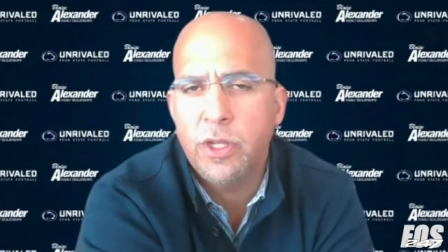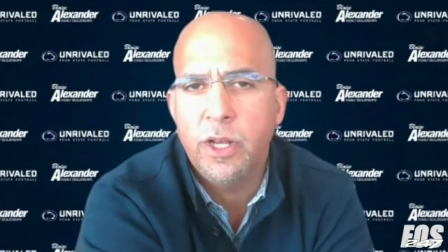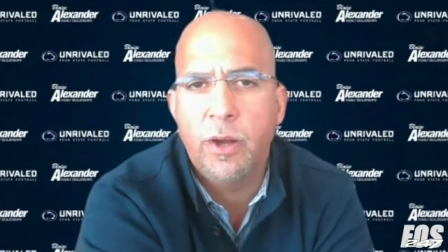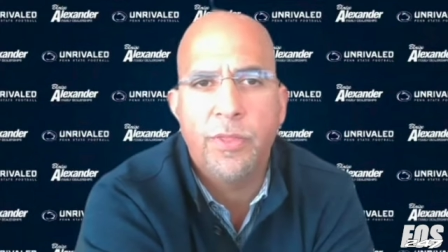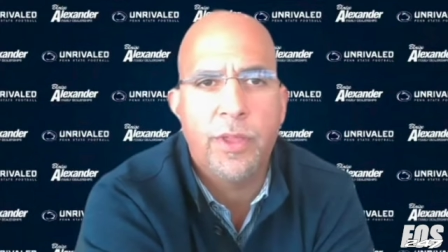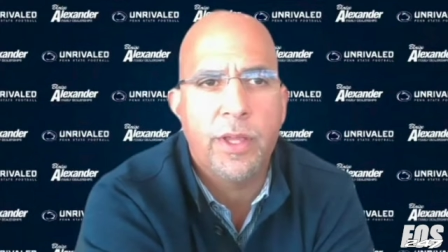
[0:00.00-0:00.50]
You
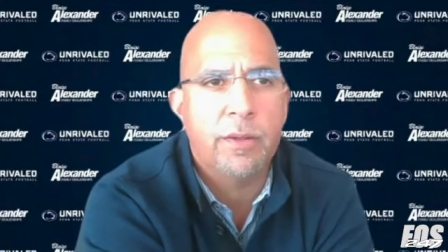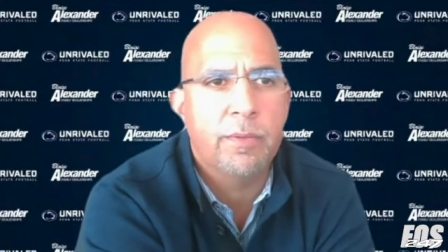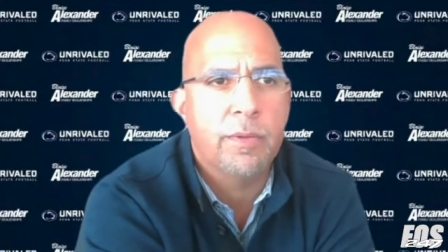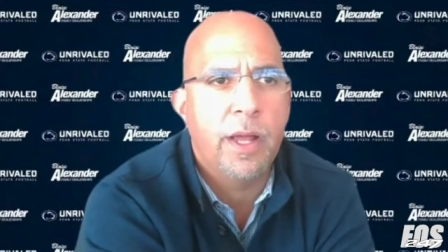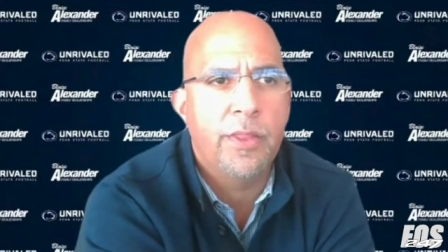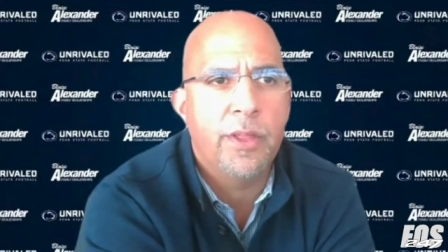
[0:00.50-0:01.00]
know, I think
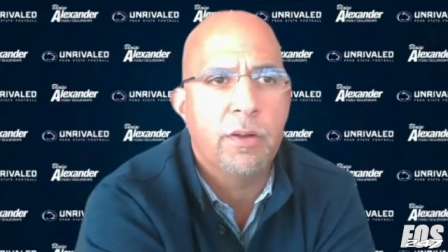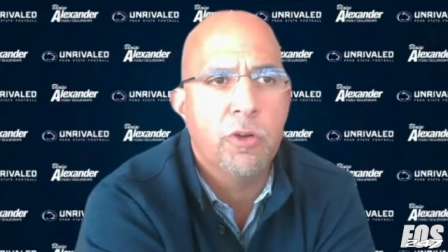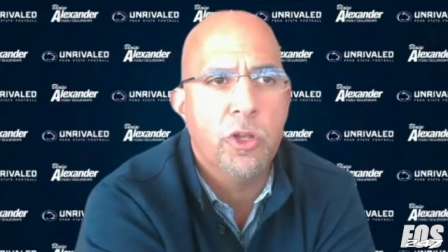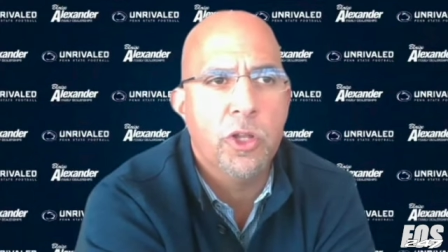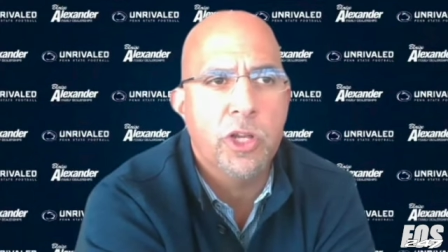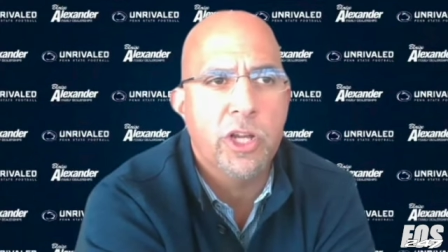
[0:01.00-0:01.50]
a
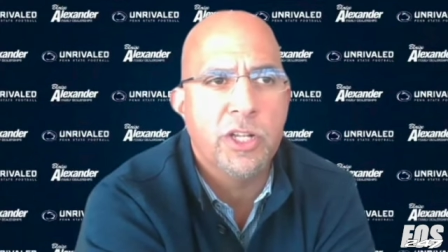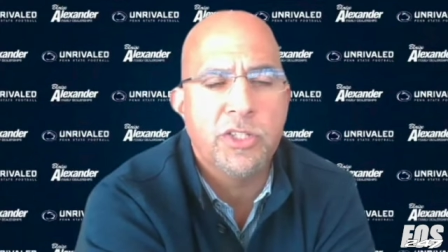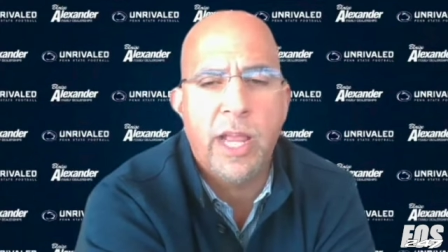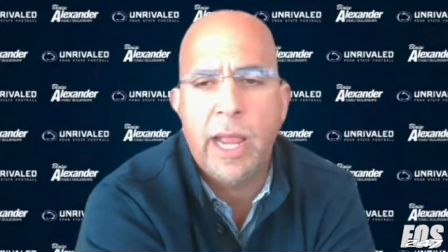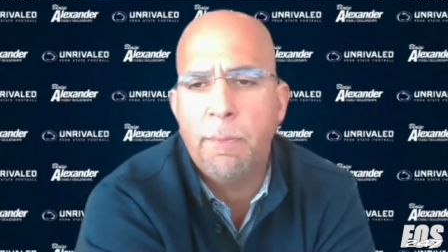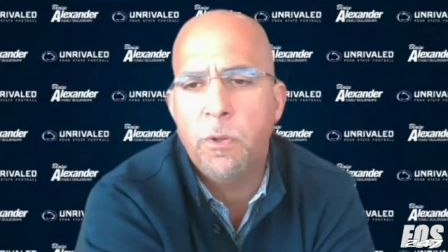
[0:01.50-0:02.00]
really good
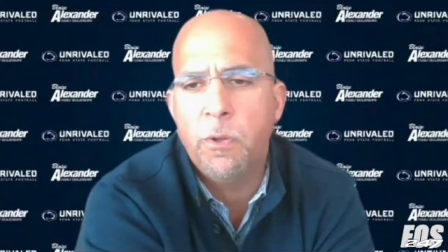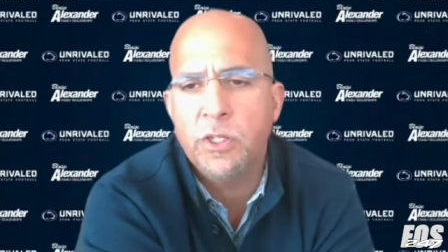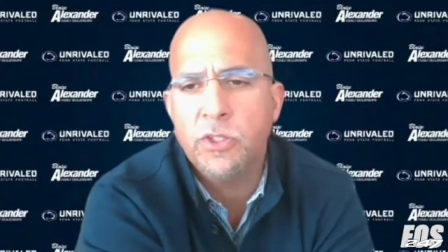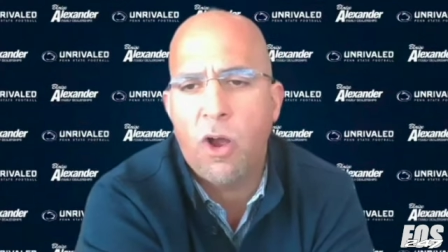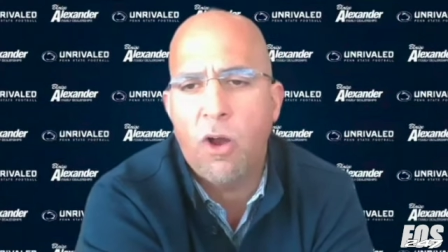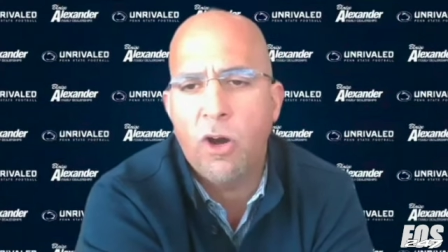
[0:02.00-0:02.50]
example
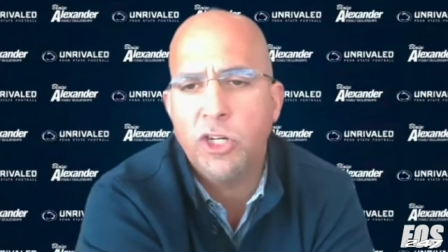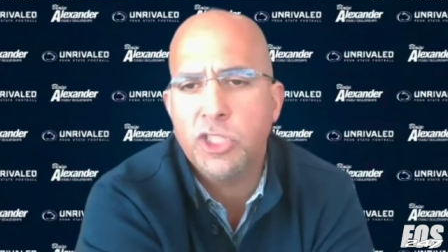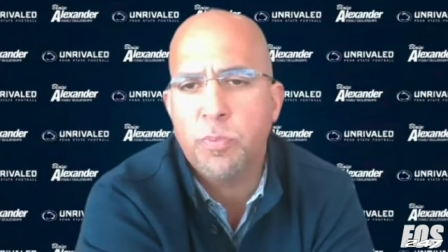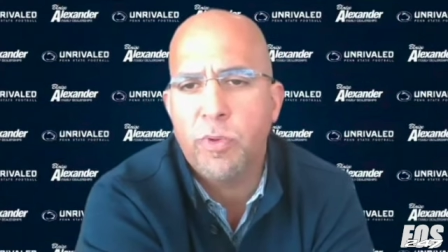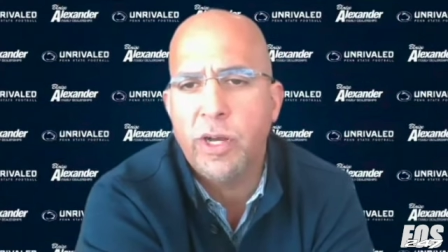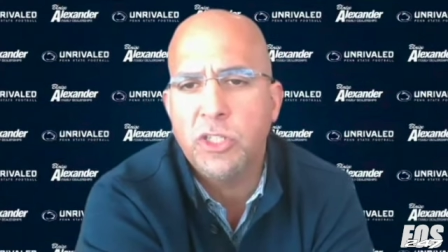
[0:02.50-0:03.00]
is our
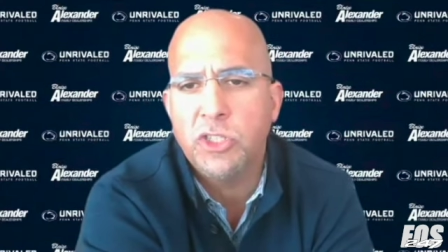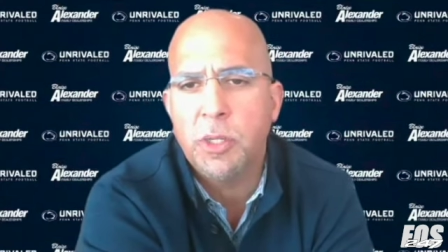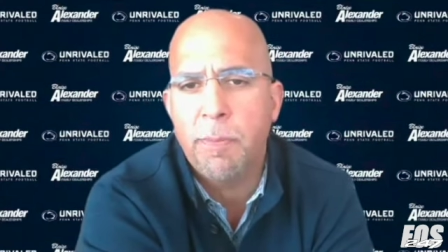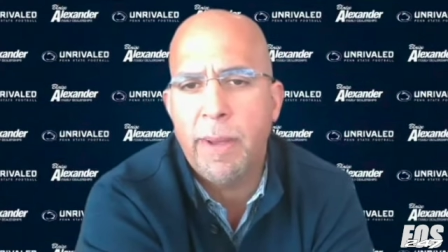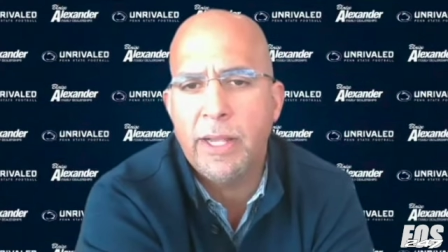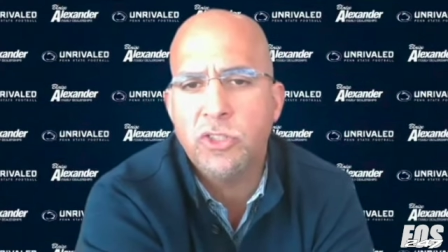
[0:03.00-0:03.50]
spring
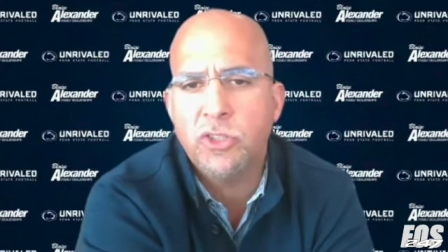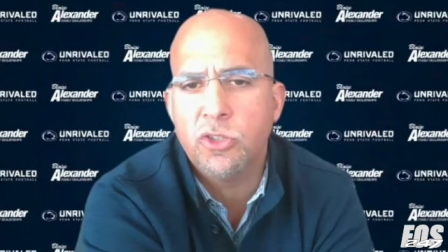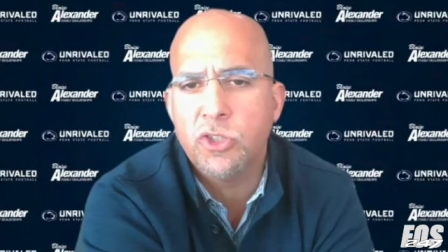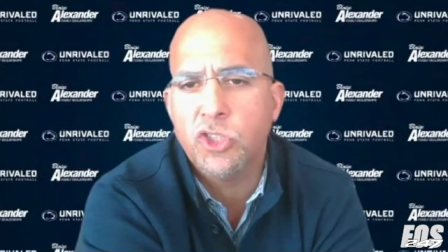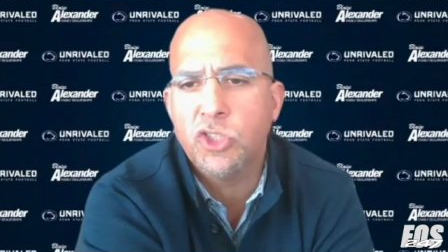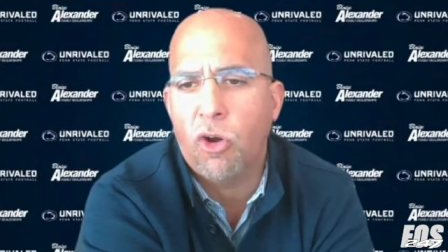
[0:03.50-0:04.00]

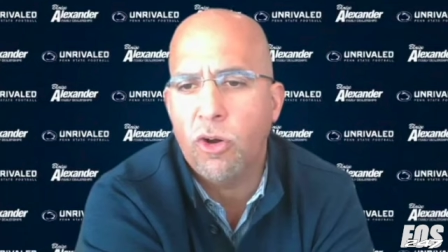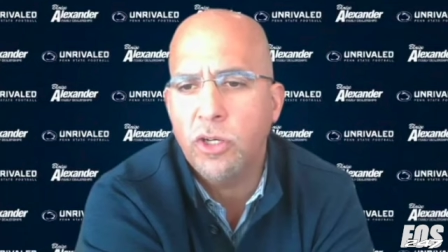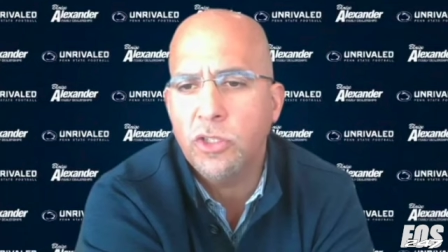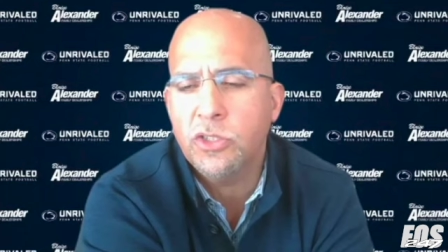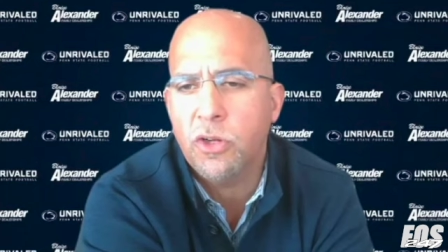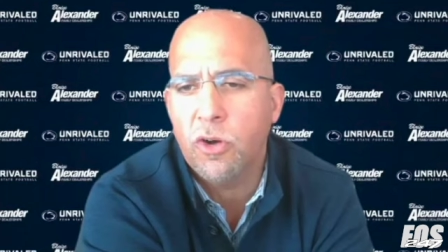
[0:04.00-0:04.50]
semester
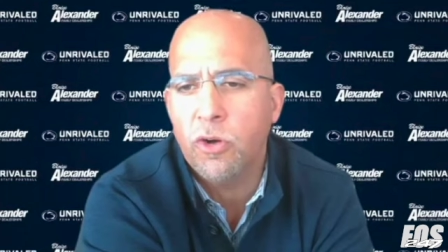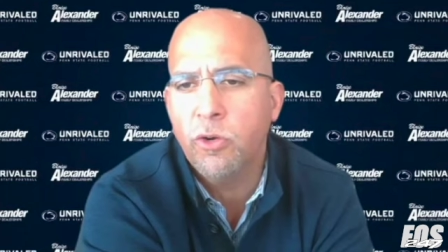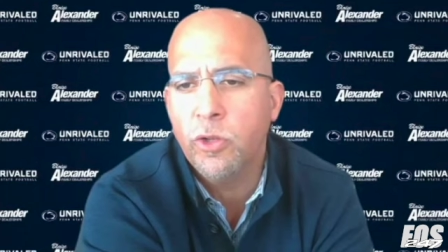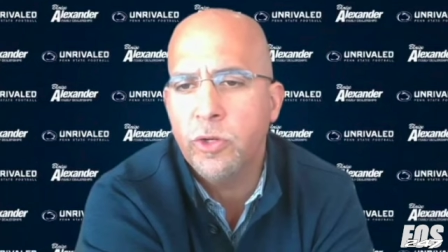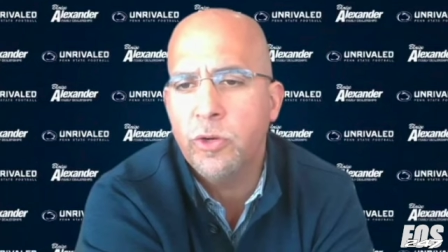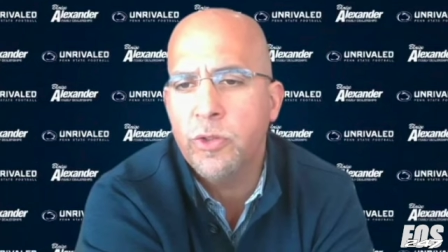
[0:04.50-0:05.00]
starts
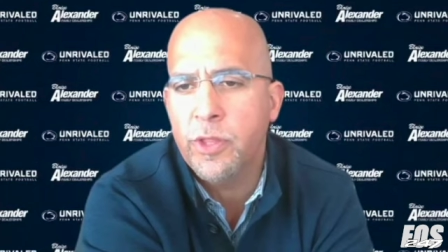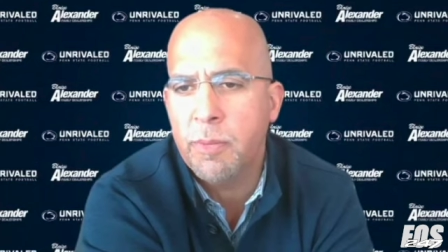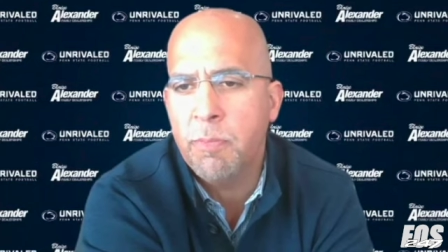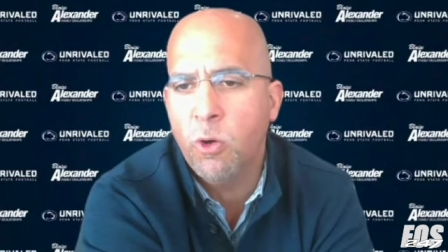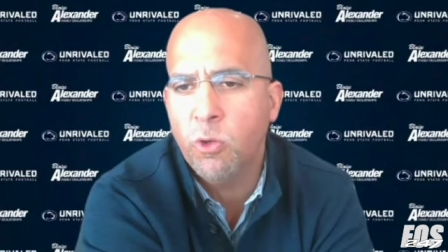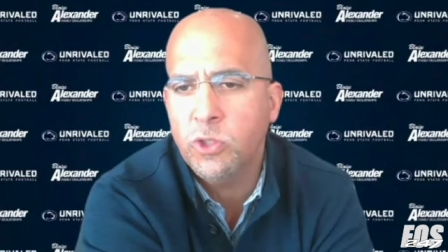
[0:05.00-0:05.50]
earlier
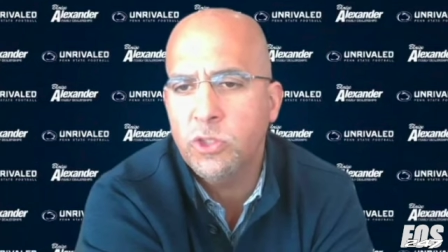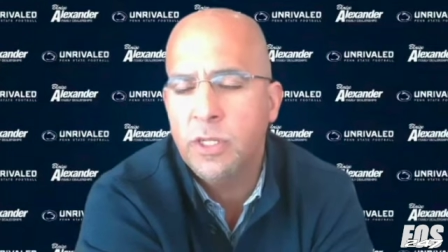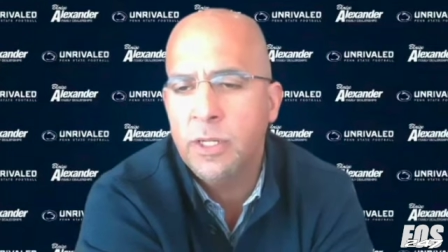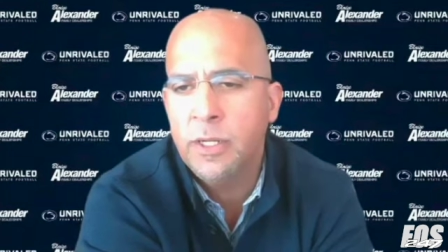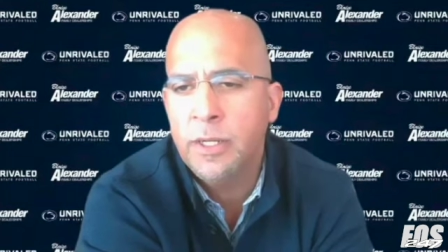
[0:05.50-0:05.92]
than most.